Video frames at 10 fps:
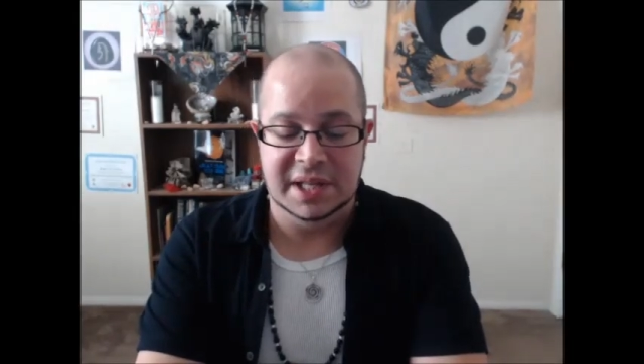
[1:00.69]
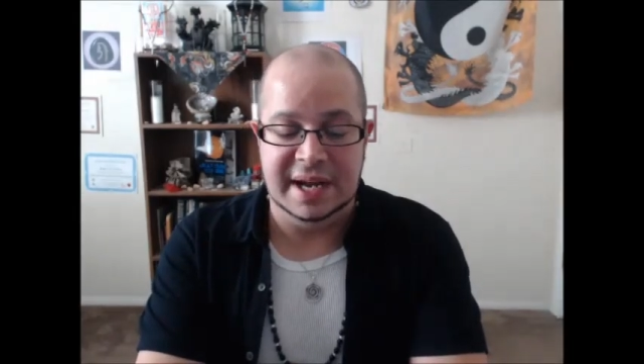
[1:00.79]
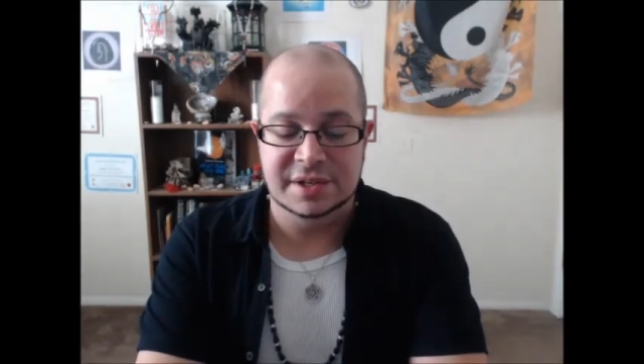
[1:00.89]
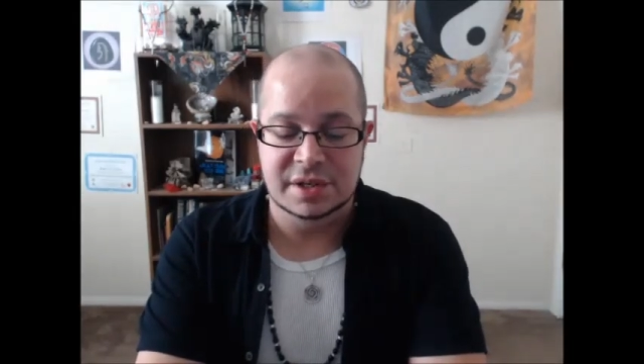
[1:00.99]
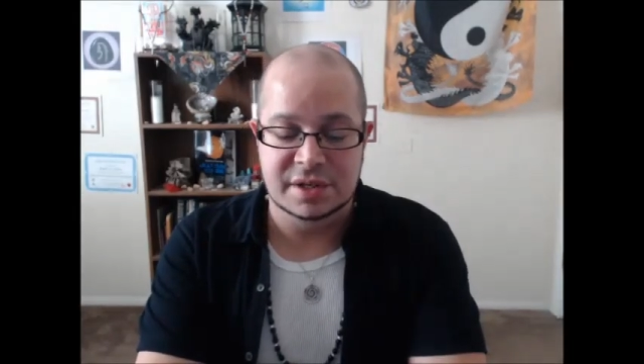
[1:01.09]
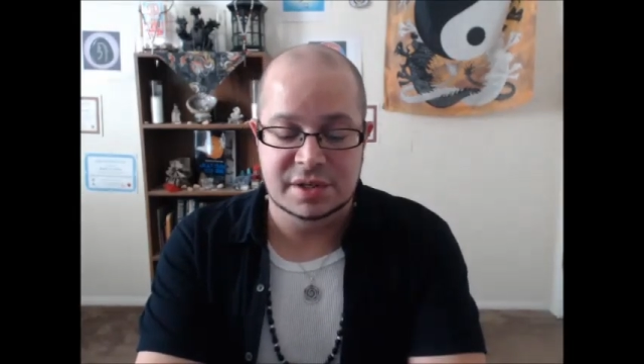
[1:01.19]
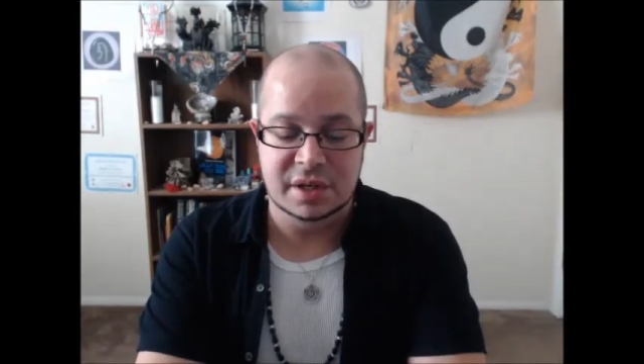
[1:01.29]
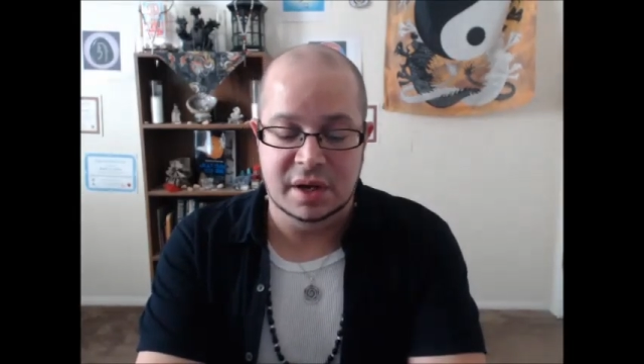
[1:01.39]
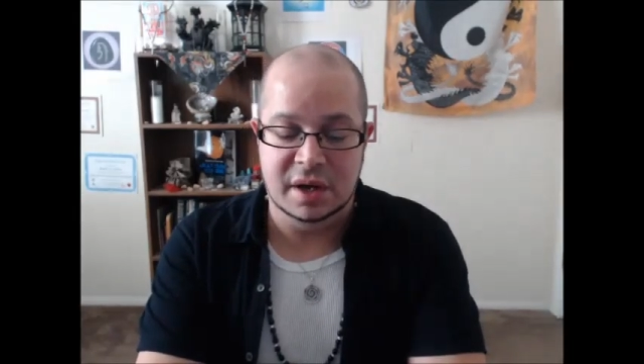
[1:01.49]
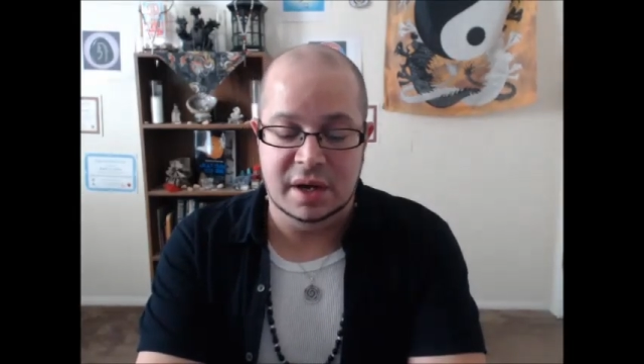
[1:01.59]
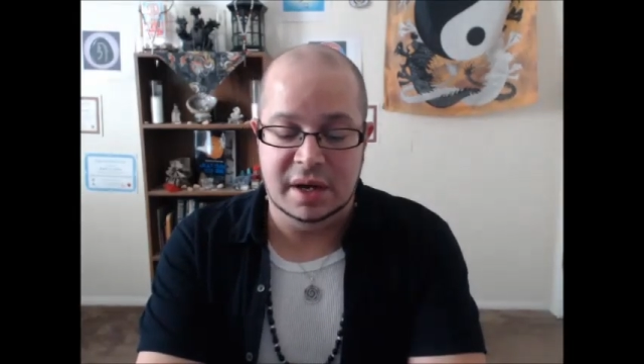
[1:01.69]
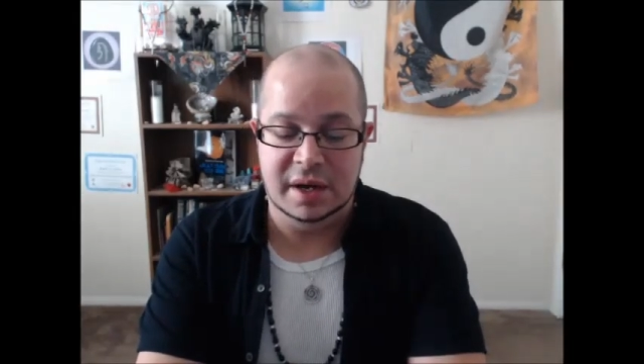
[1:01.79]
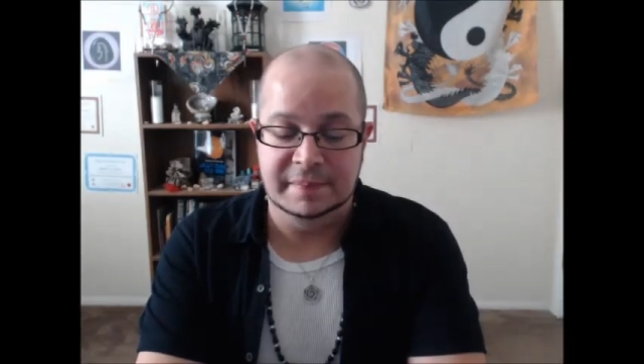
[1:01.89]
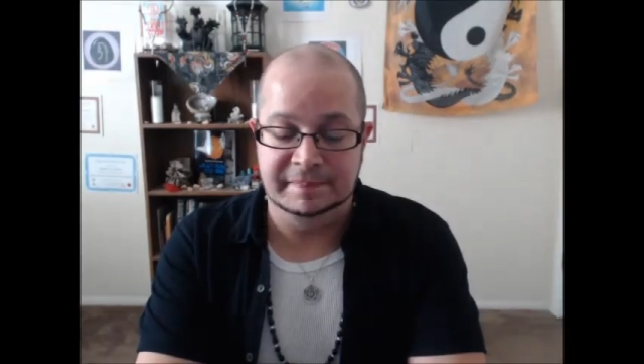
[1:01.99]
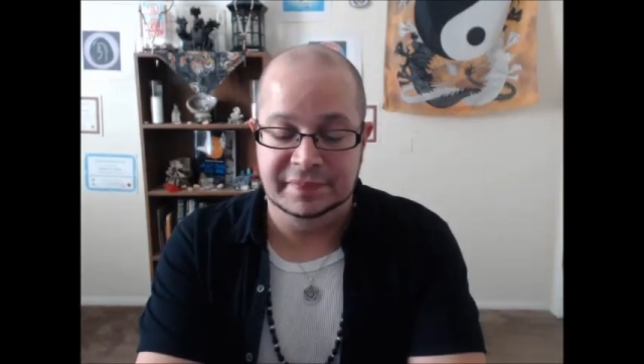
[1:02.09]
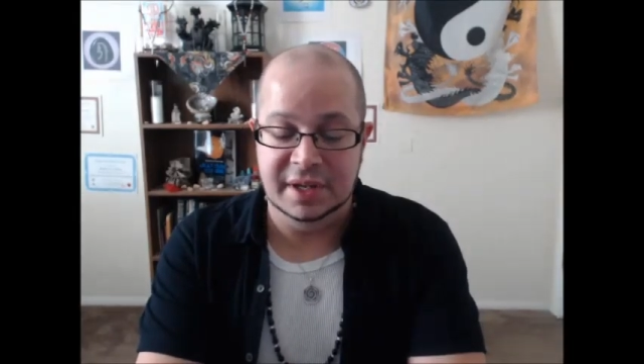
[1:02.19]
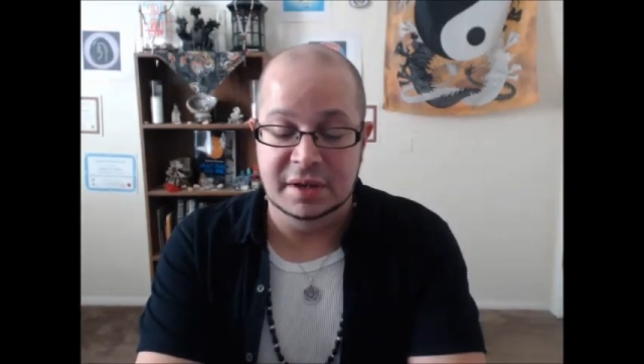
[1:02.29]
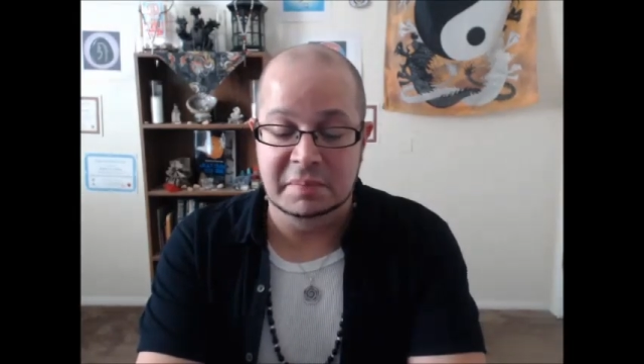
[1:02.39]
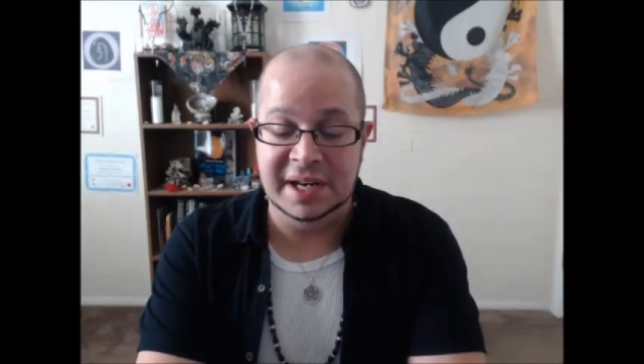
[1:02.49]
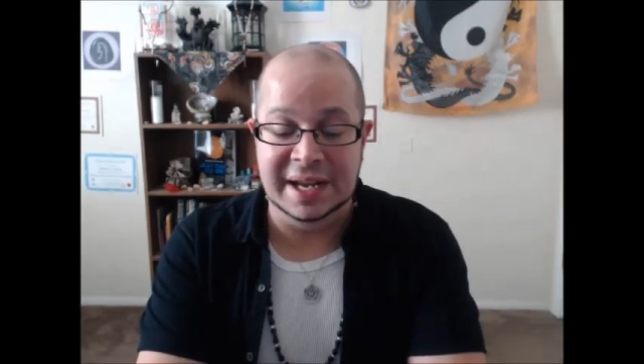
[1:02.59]
uh, but it, it
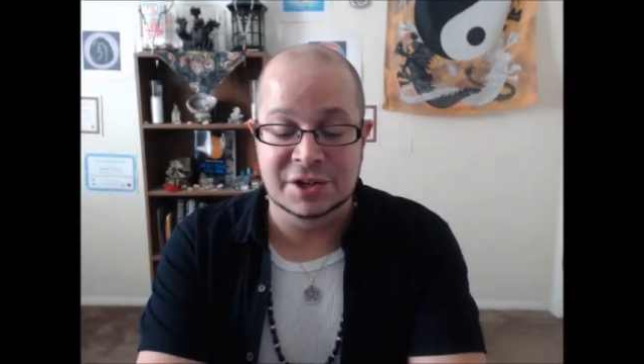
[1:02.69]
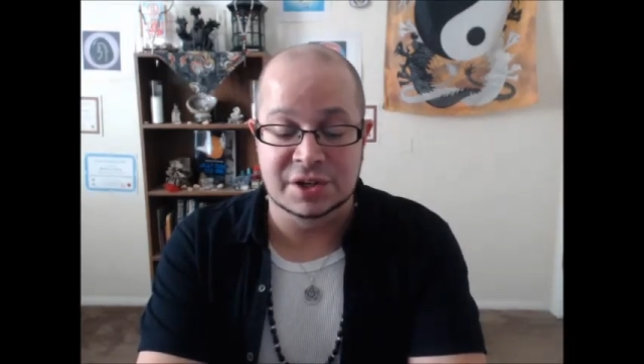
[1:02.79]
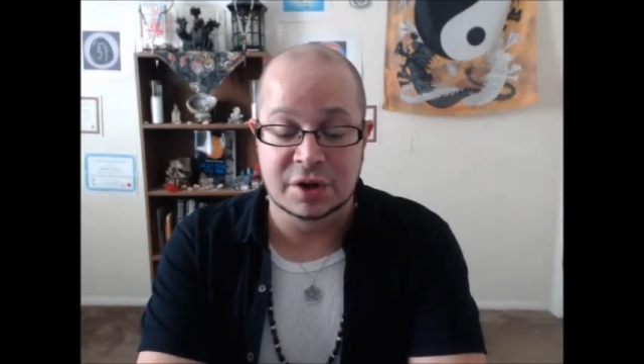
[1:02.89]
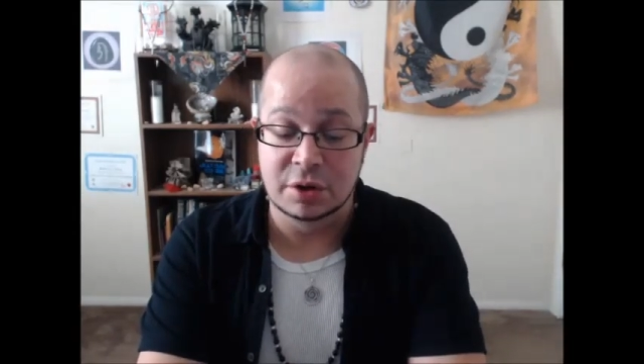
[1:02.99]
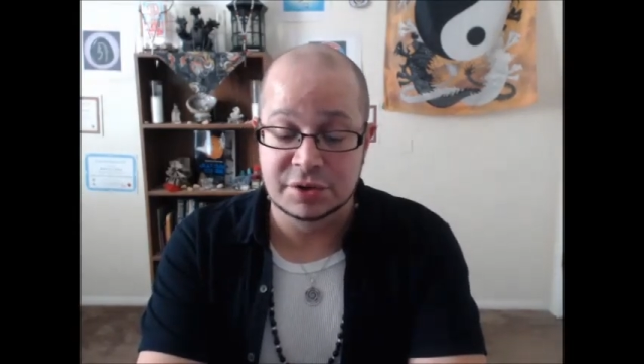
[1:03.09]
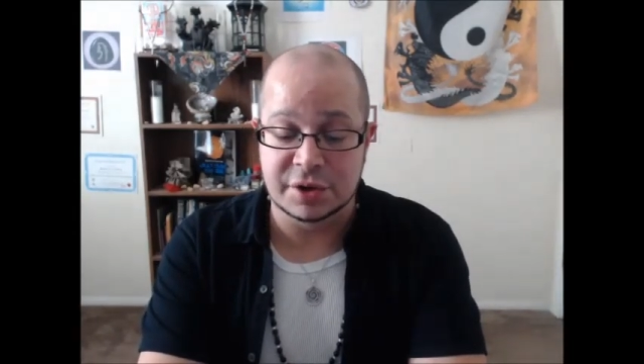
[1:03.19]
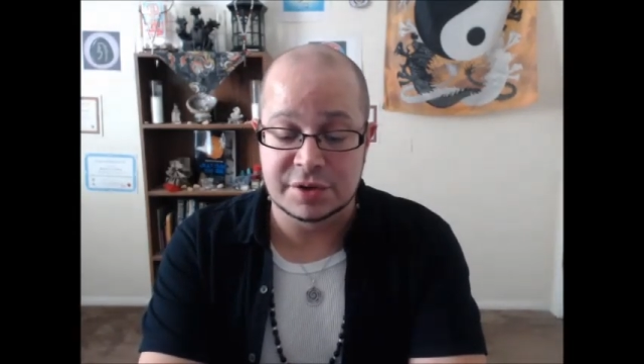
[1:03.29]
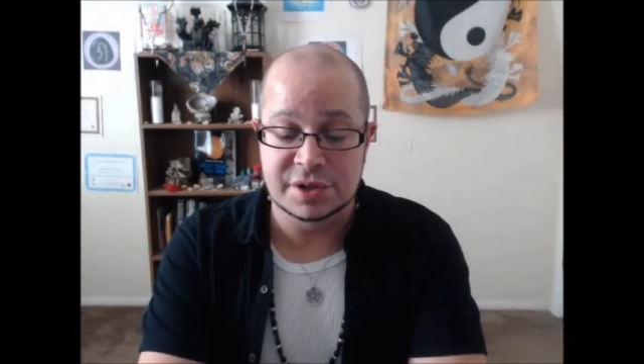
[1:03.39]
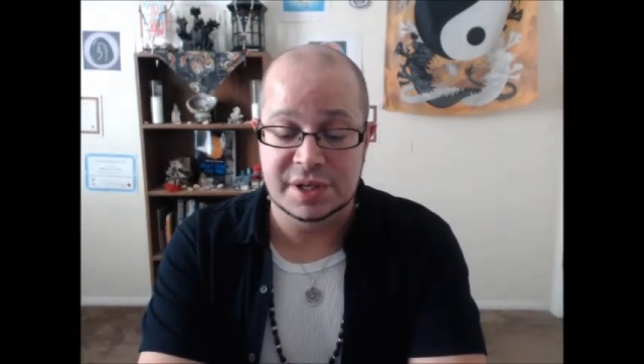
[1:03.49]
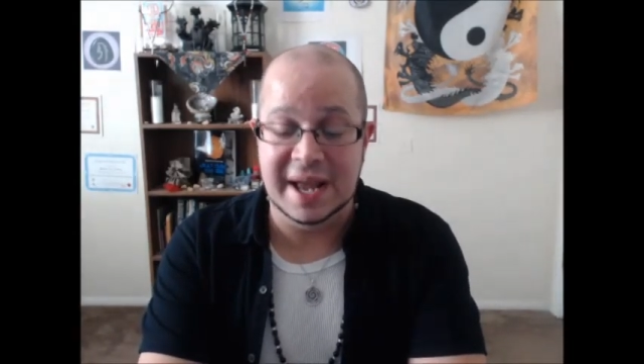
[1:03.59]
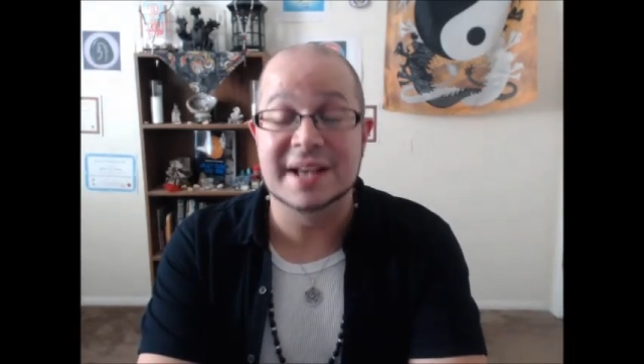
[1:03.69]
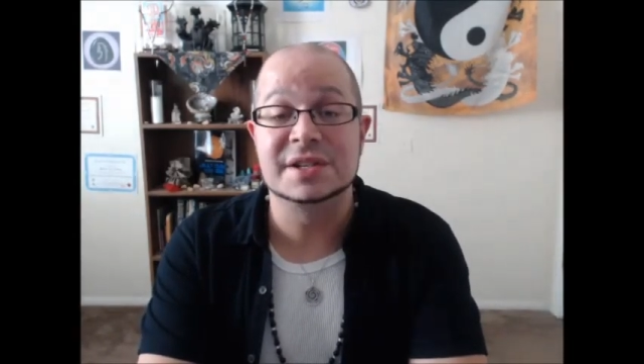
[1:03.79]
doesn't uh, if it doesn't